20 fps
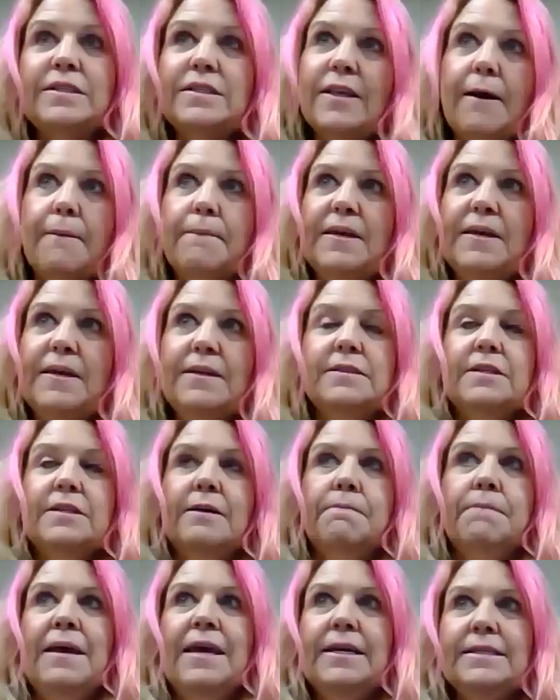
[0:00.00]
That means it
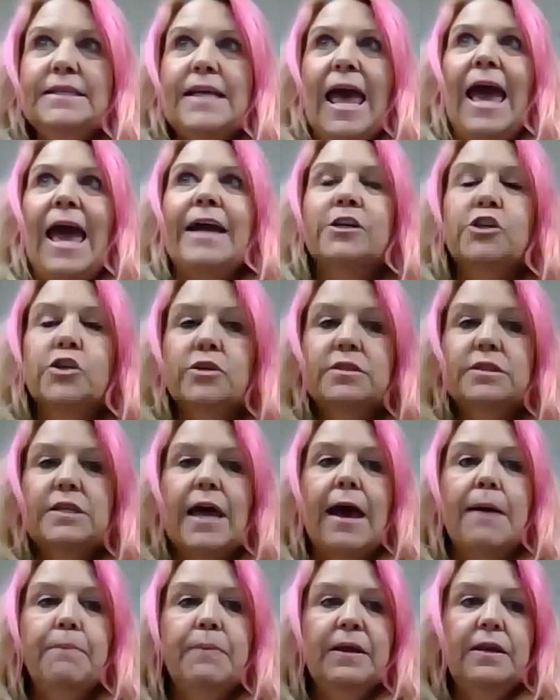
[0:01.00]
makes actions
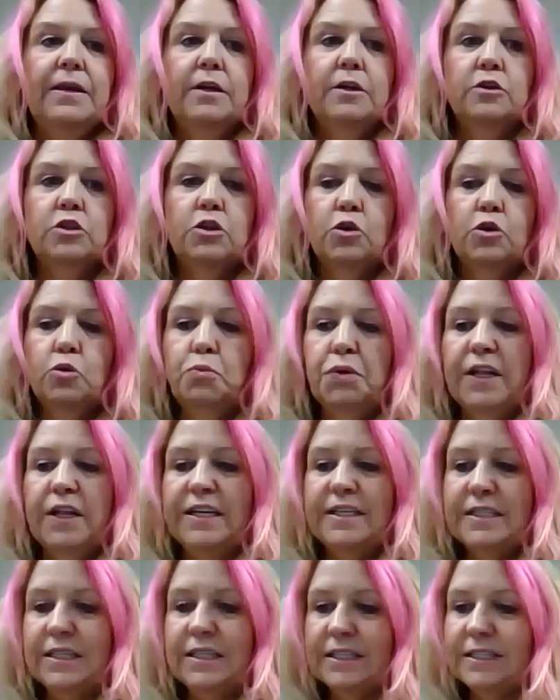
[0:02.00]
happen in two
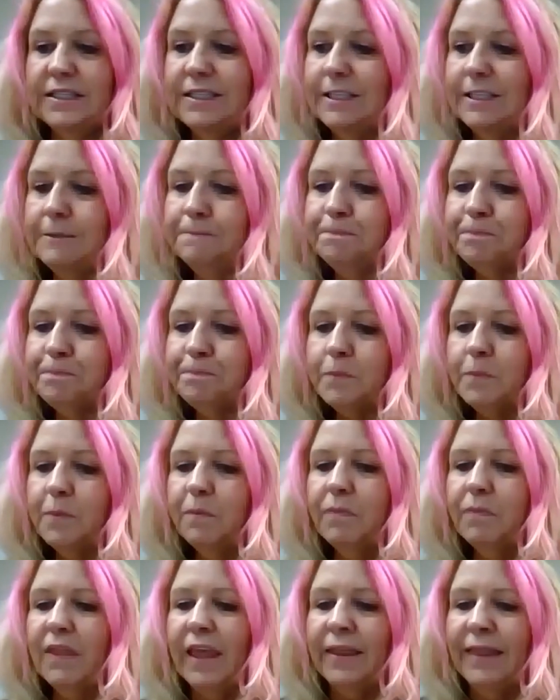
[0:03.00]
places.
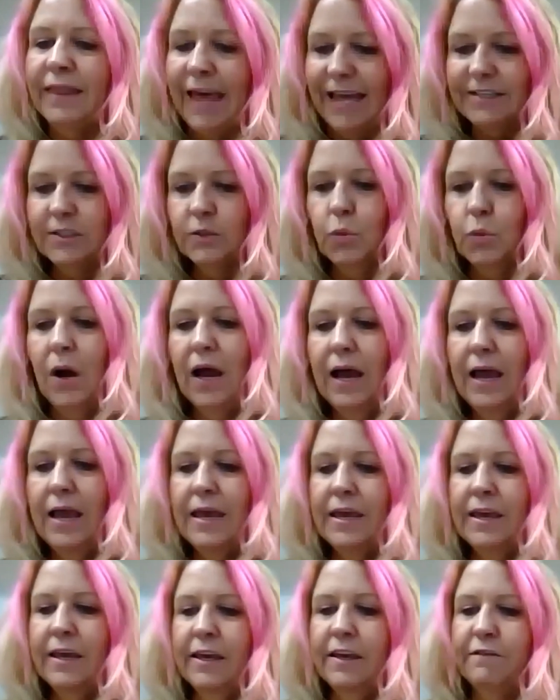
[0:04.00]
That's why
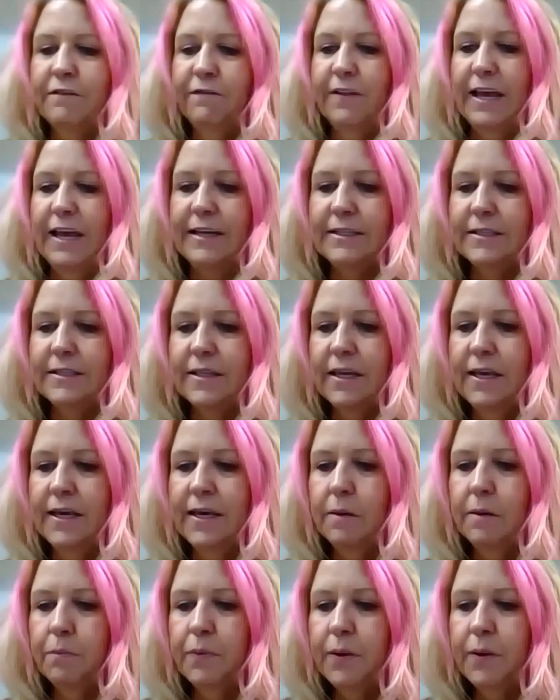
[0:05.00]
it can flex the
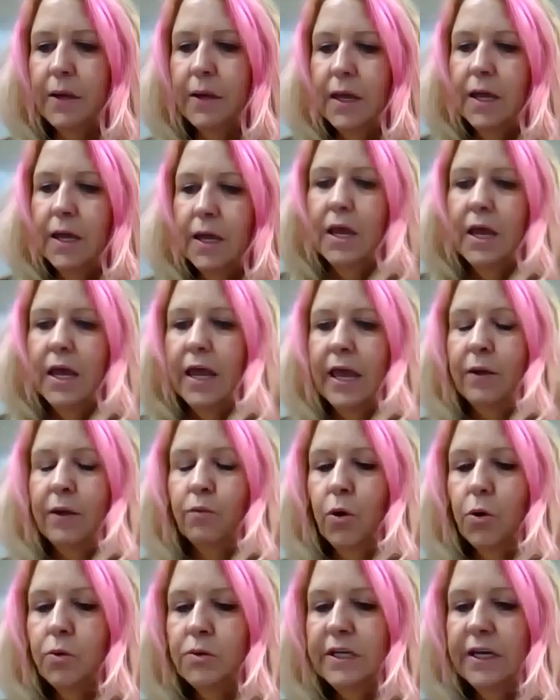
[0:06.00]
hip and
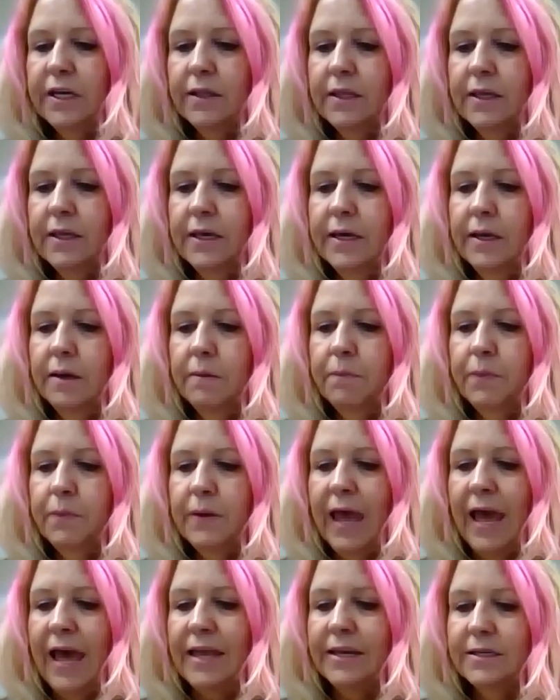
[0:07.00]
rotate the hip,
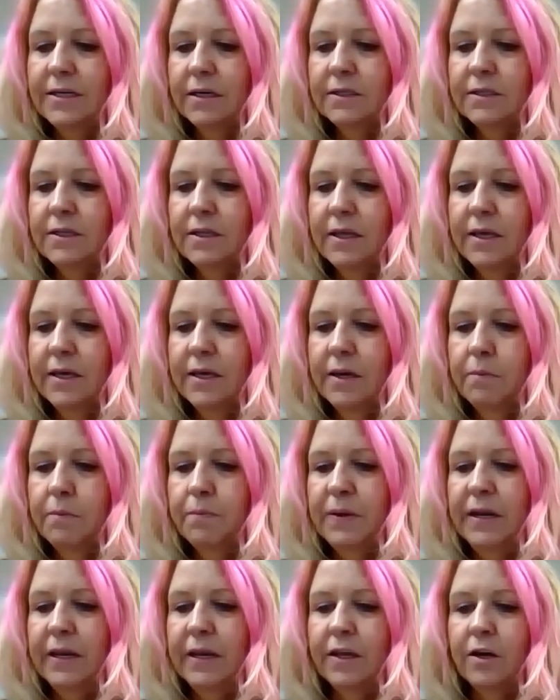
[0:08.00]
adduct the hip,
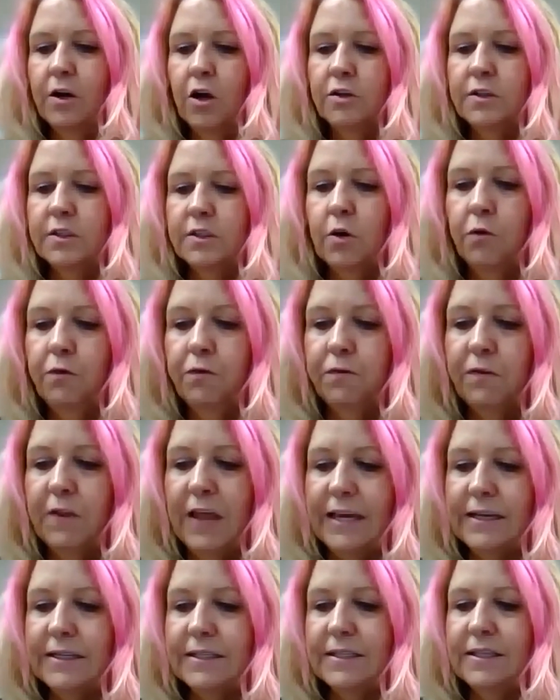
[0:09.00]
but it can also
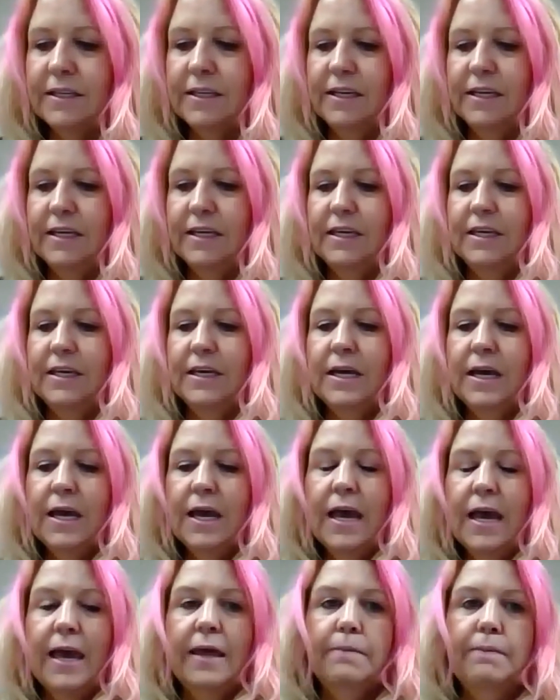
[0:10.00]
flex the knee
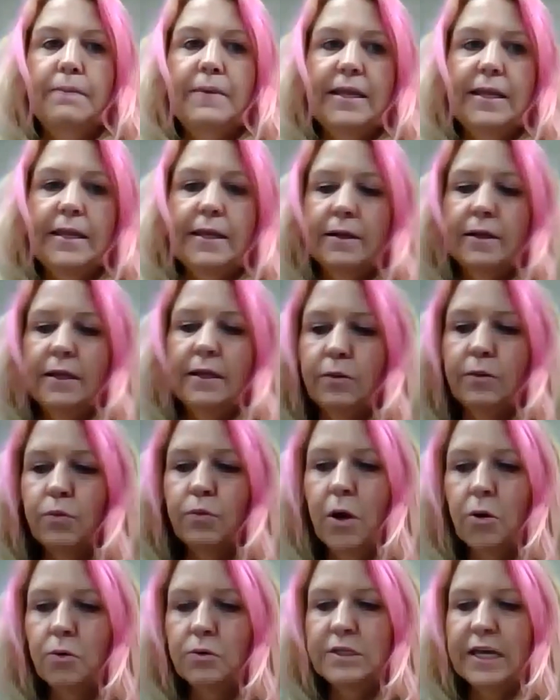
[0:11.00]
and medially
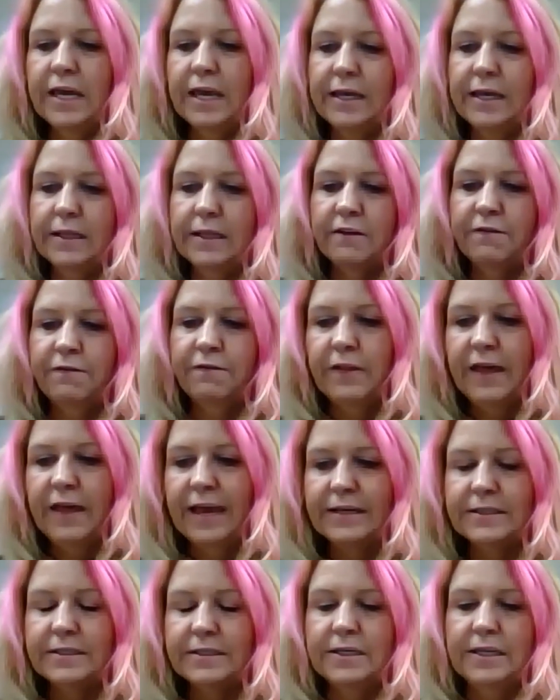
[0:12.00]
rotate the
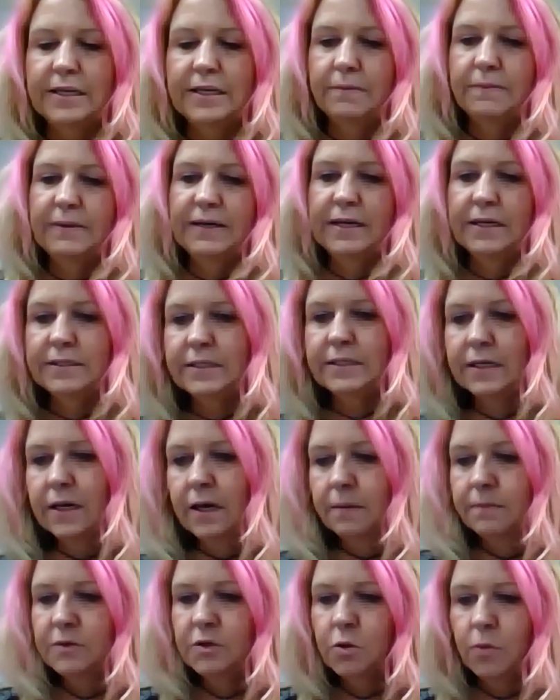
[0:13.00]
flexed knee because it
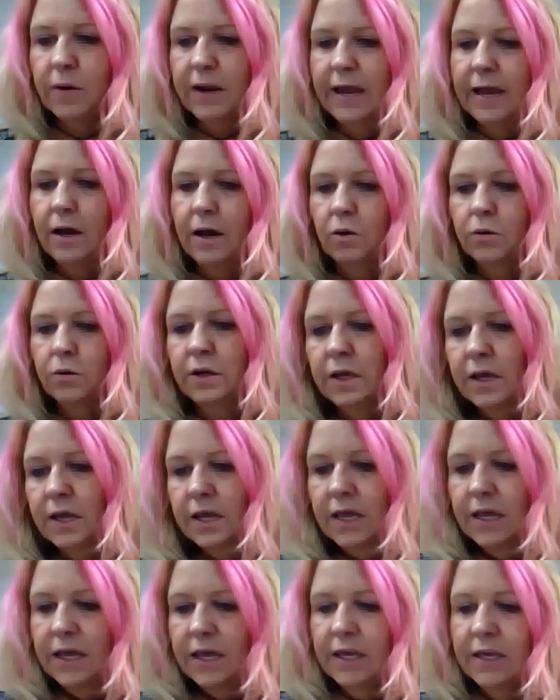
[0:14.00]
comes around
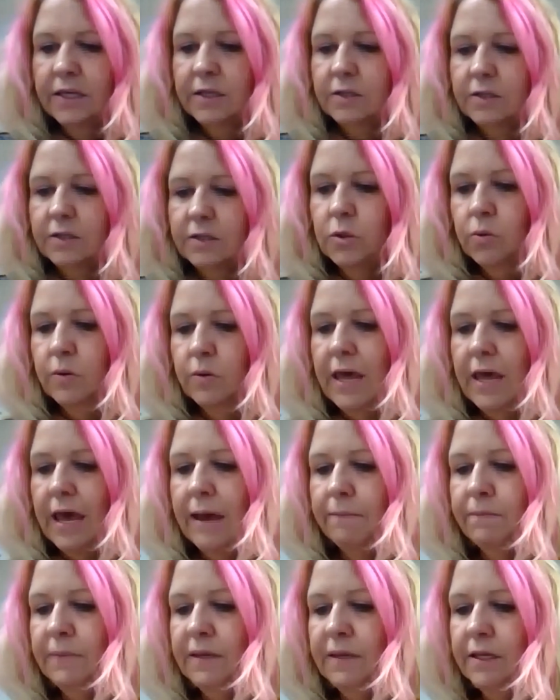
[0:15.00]
into
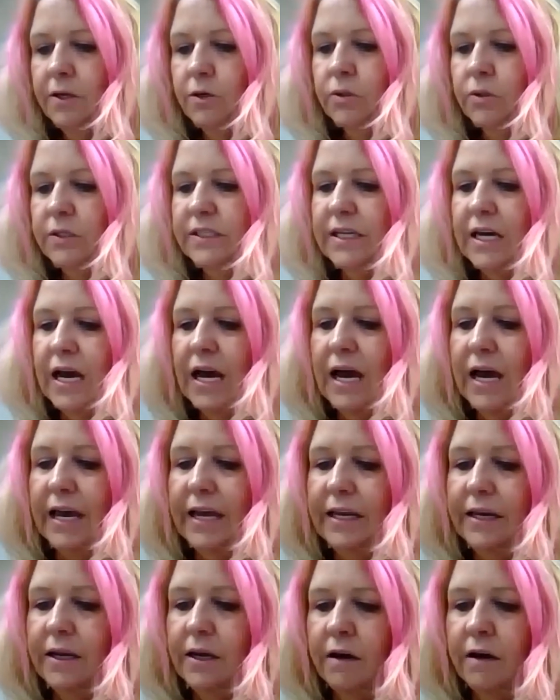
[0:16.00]
that medial
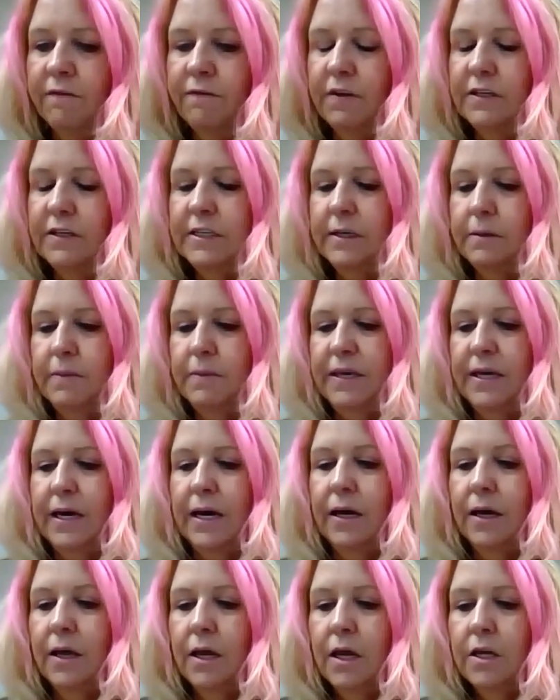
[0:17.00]
side of the
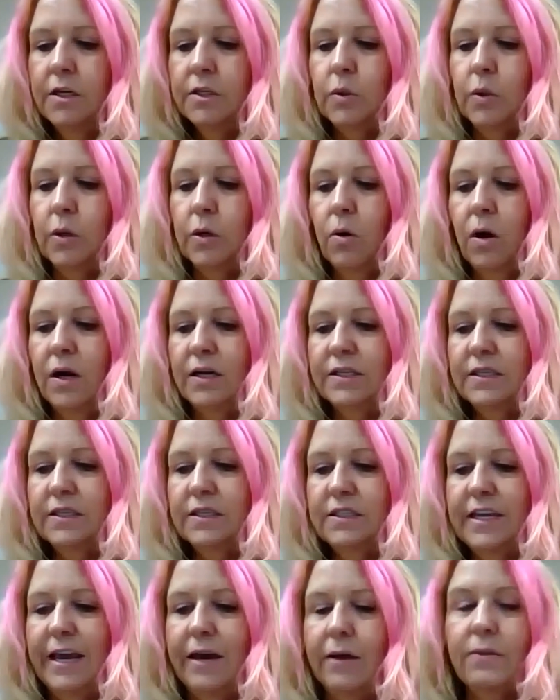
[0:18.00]
tibia. So it crosses
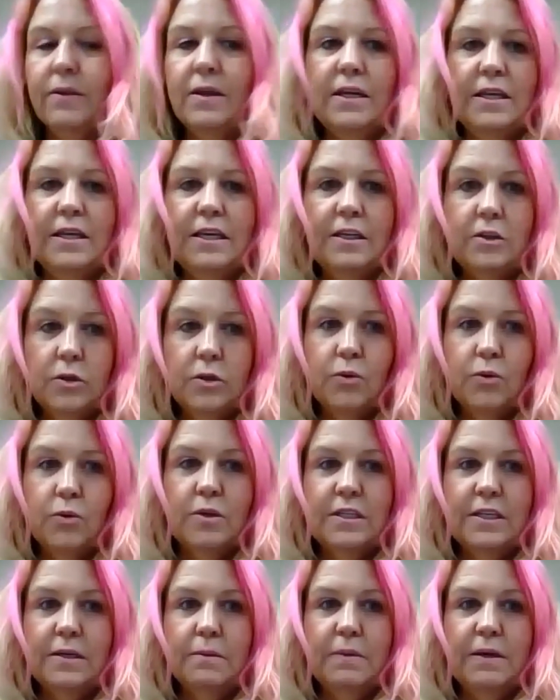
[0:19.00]
down the knee to the
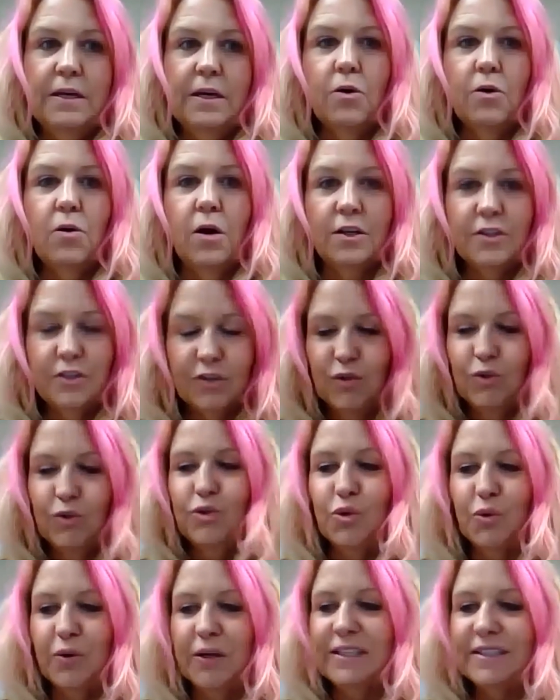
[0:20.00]
tibia across two
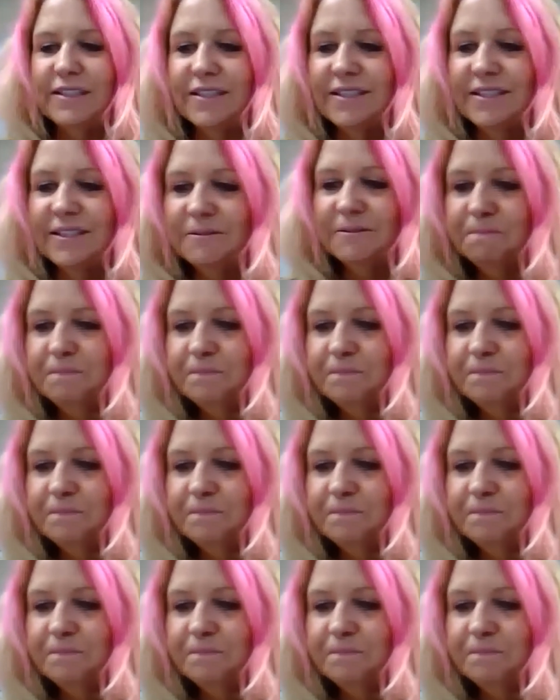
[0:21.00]
joints.